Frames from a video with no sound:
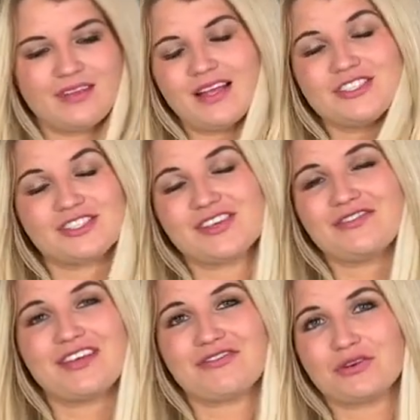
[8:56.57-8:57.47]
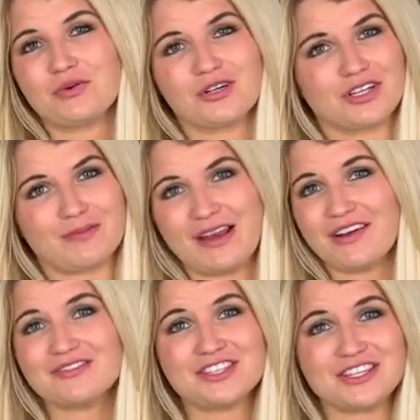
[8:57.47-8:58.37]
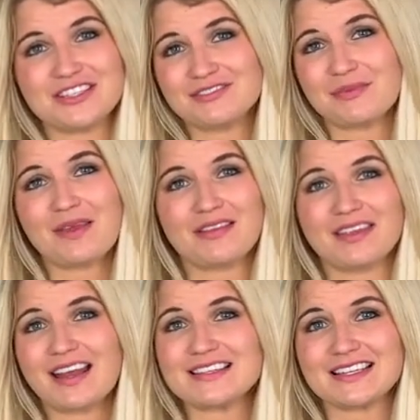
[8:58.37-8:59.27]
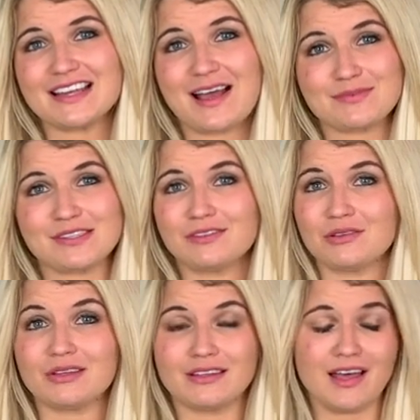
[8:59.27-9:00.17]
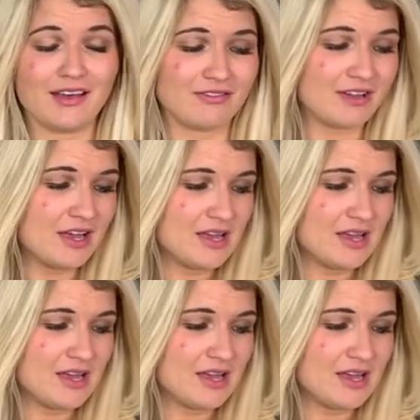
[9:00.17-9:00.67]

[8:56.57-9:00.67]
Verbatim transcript: I just have never ordered a pair of jeans from there that I didn't absolutely love.